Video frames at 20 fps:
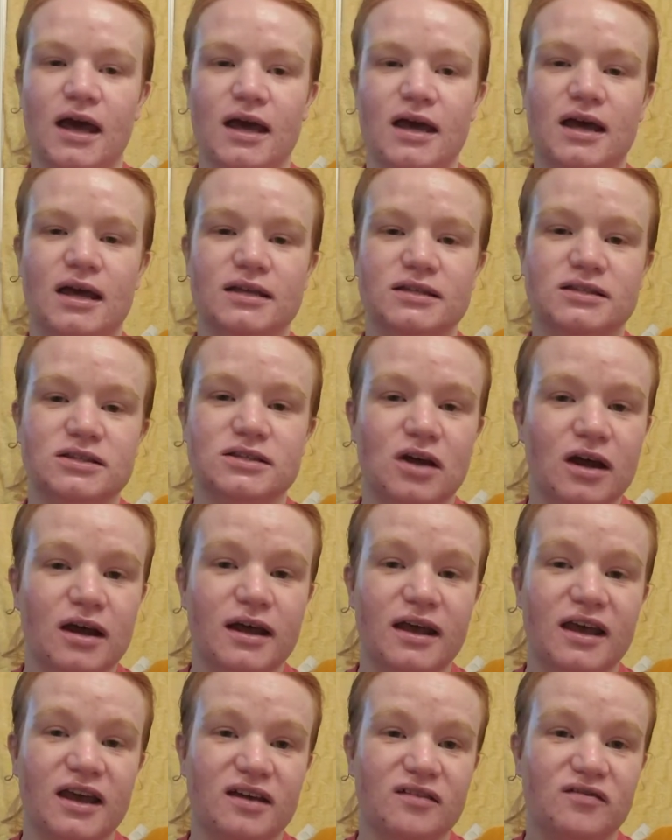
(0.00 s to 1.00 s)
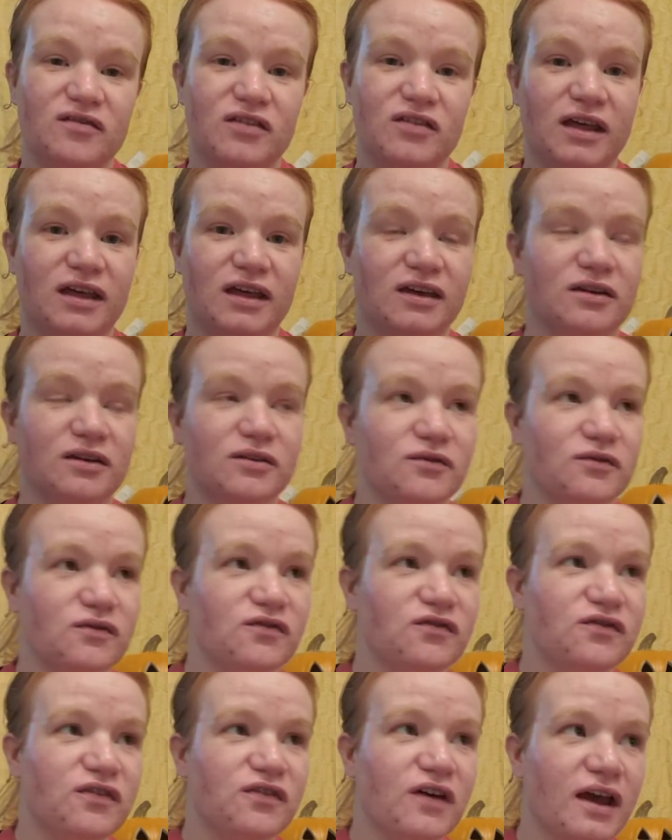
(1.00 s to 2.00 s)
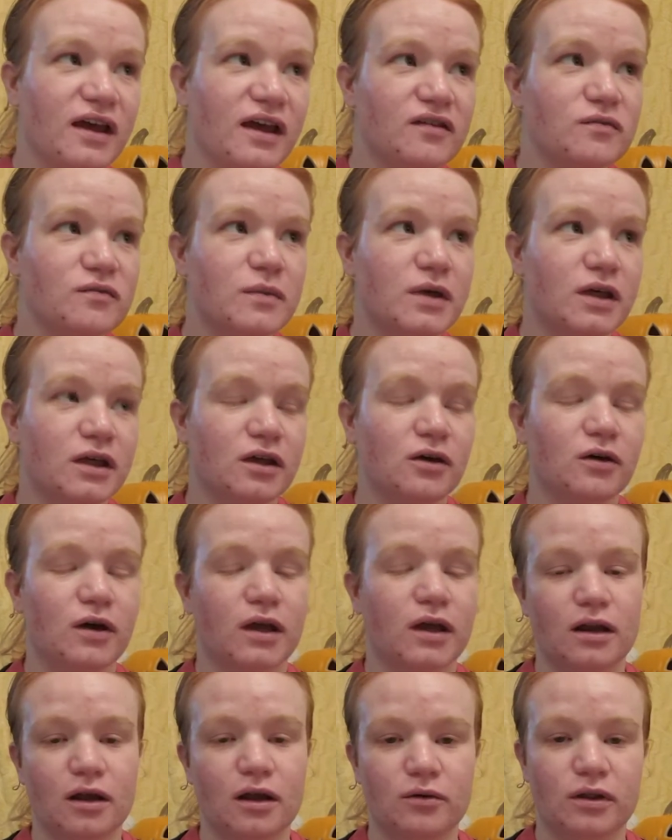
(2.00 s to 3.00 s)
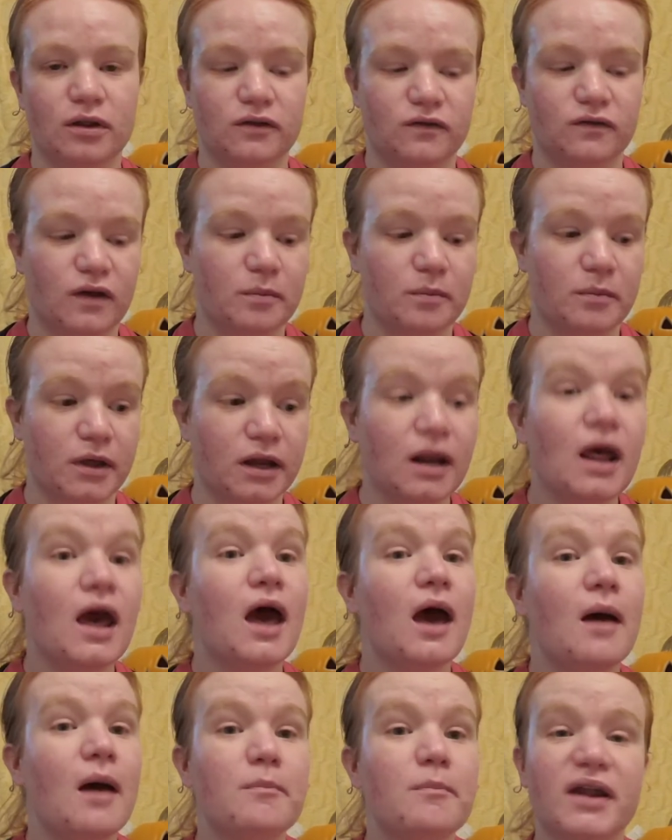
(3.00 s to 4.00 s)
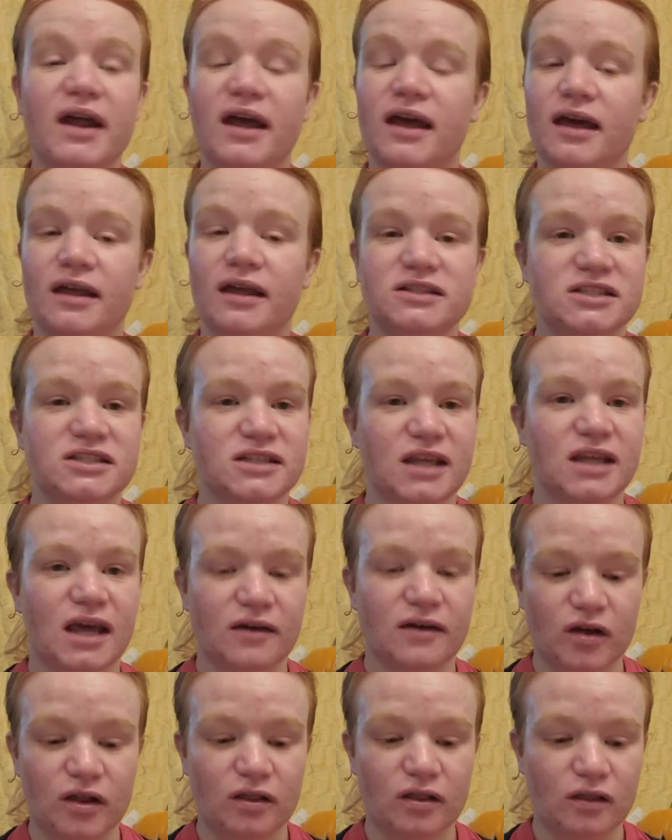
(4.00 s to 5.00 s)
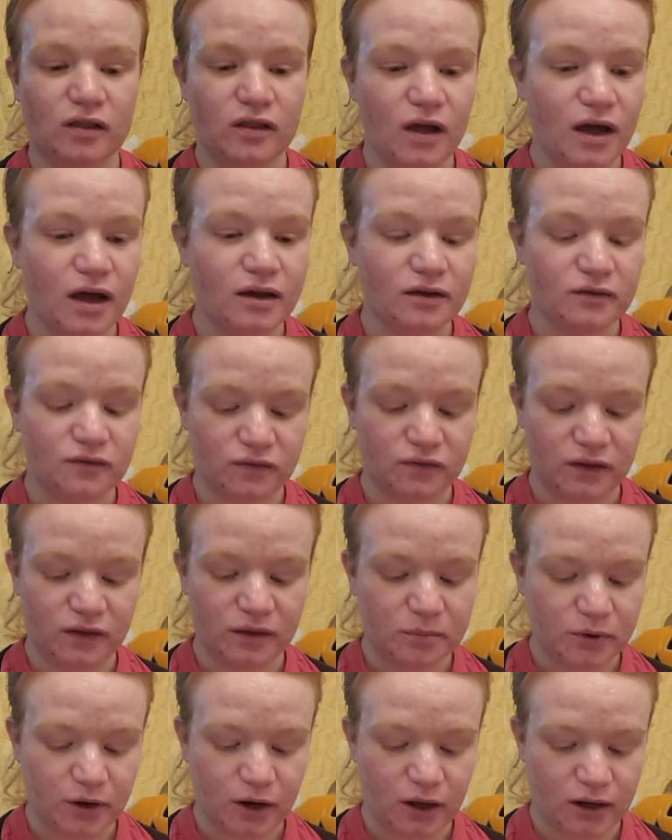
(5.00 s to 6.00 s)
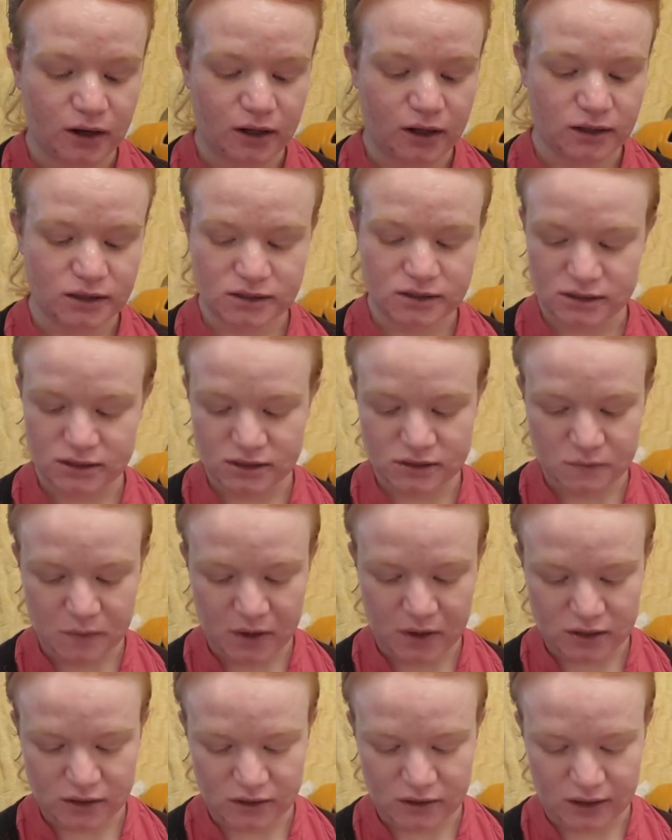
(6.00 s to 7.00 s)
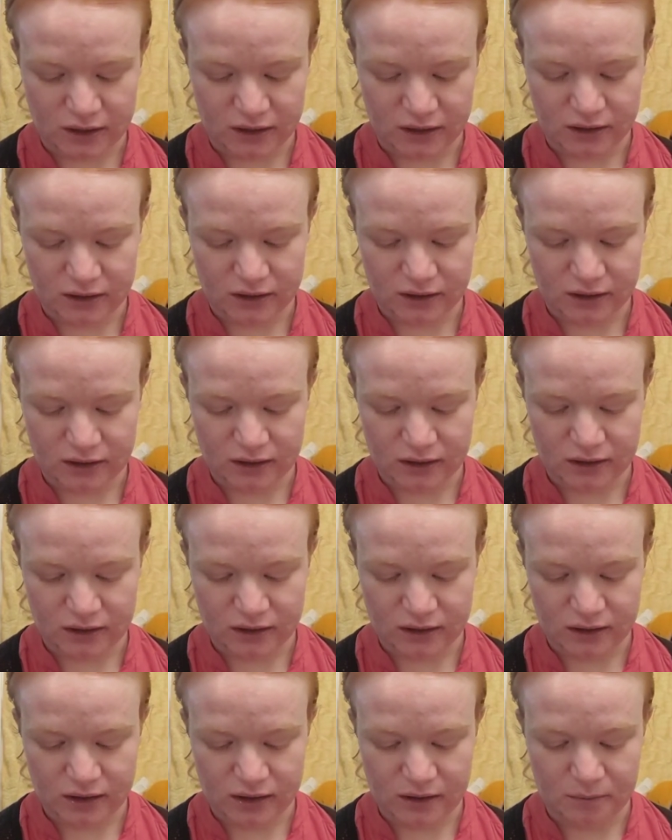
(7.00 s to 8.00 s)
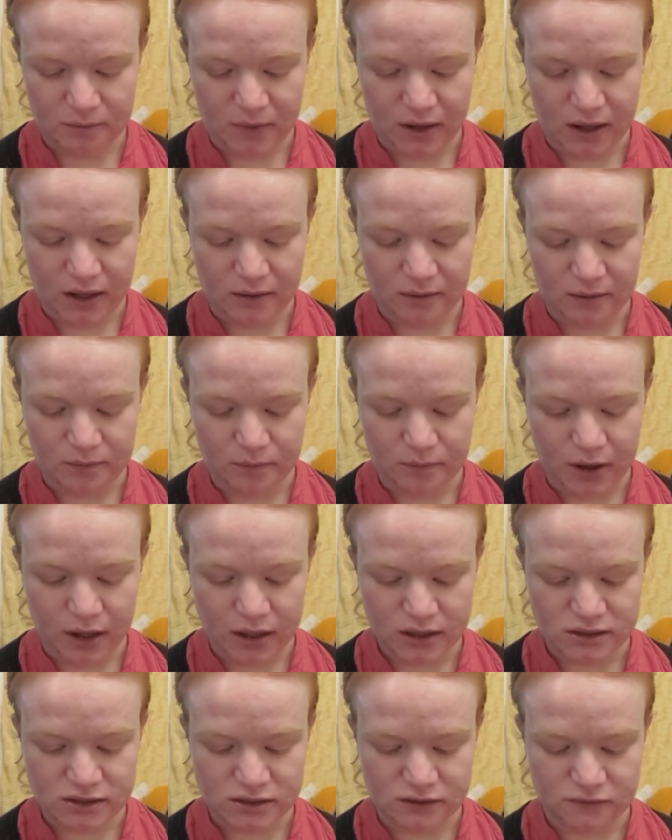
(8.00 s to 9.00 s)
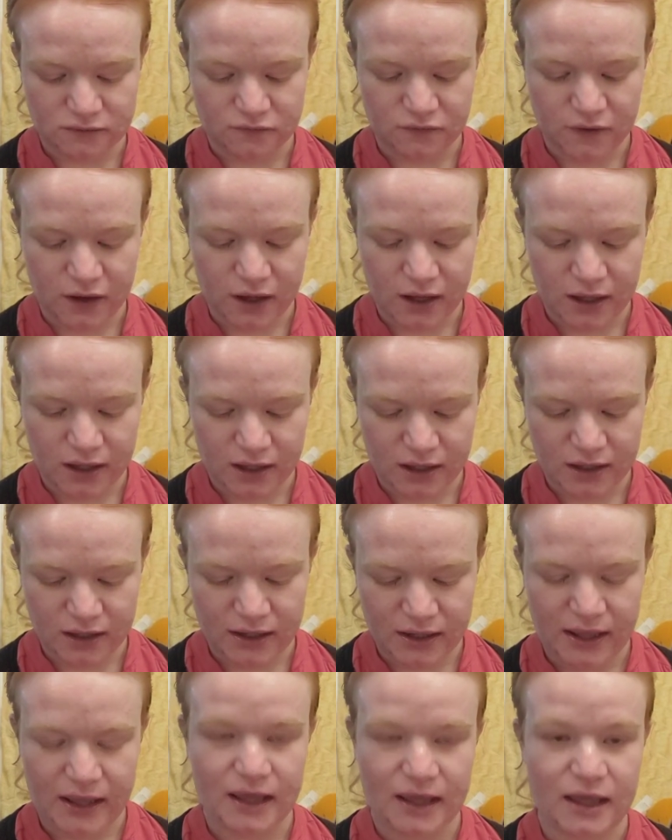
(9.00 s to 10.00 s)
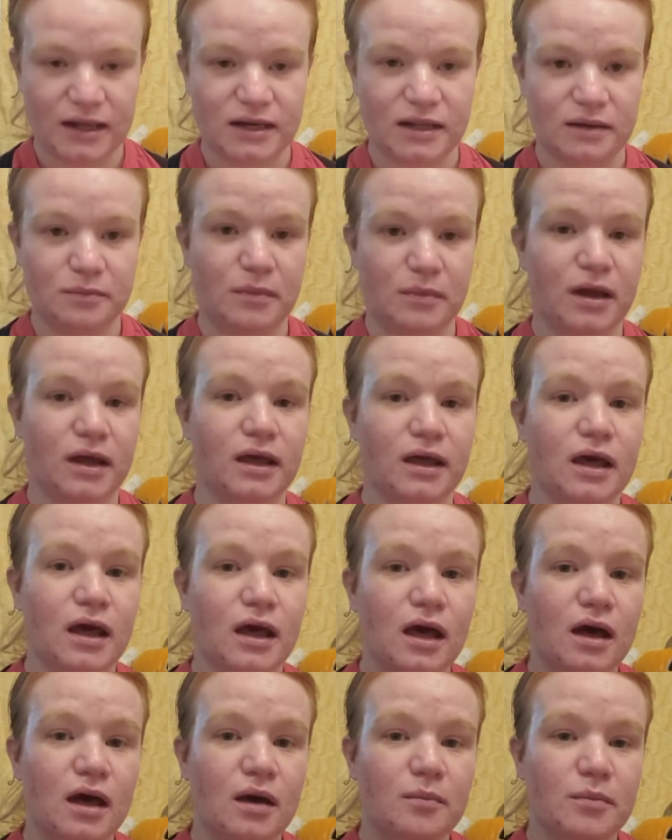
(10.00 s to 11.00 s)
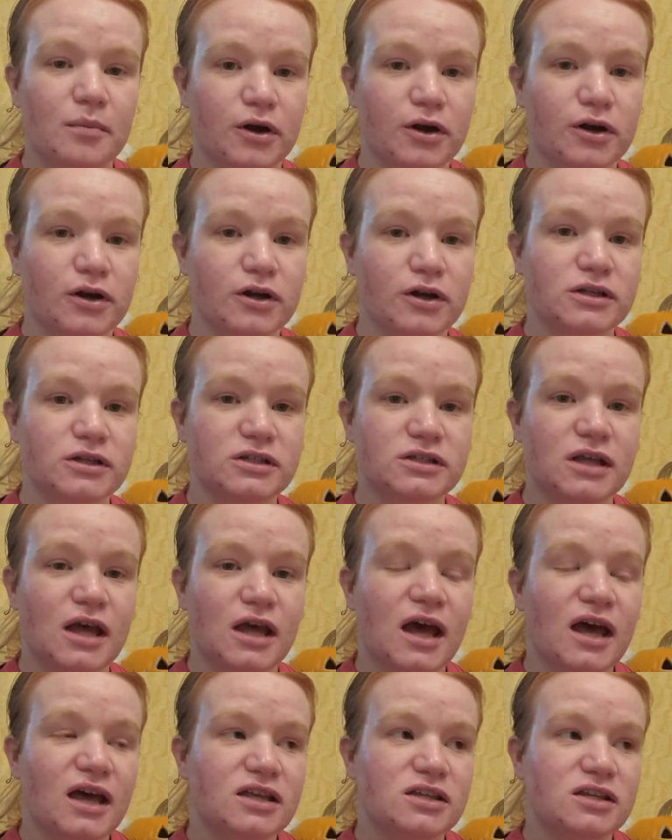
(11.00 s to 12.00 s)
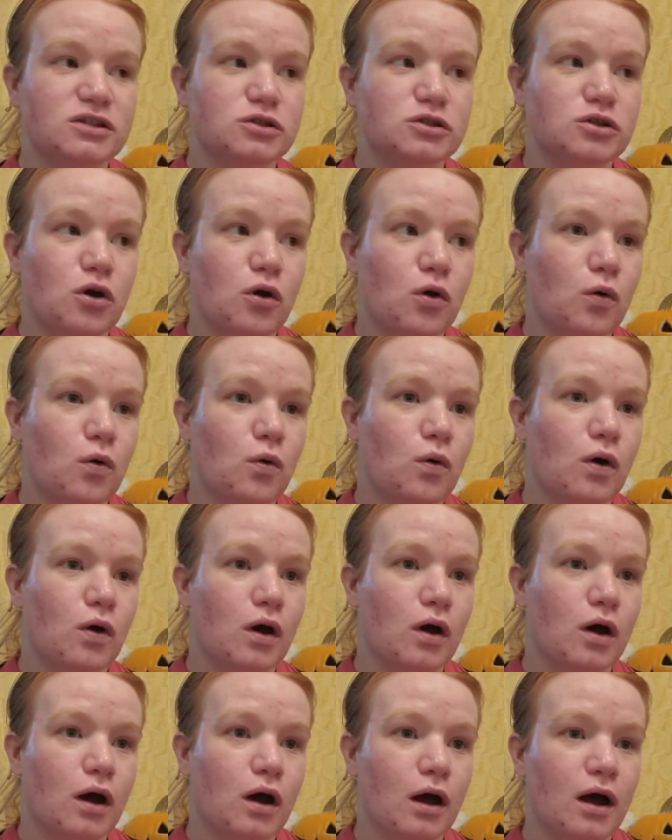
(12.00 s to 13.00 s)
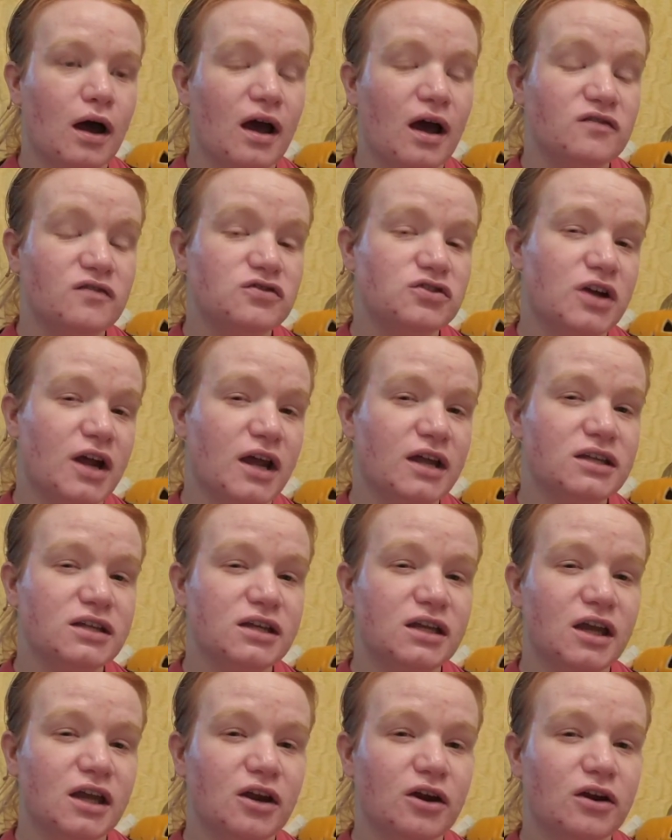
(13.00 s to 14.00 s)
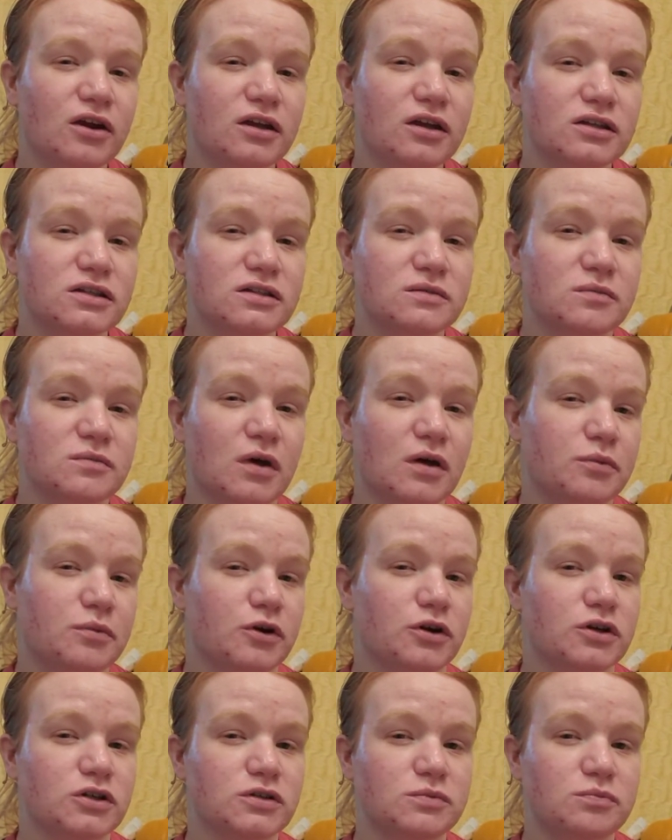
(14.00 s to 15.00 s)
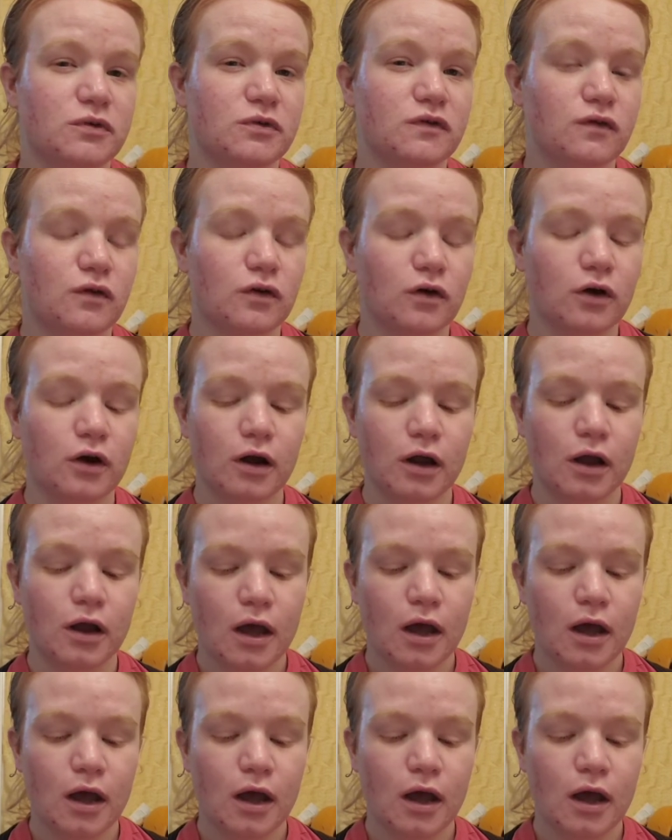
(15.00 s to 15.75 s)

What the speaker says: I saw I have like 5 million, okay, not really 5 million, but I just have a lot of lip products, especially like in my box of fun and in my purse. So I've tried to carry a small purse before,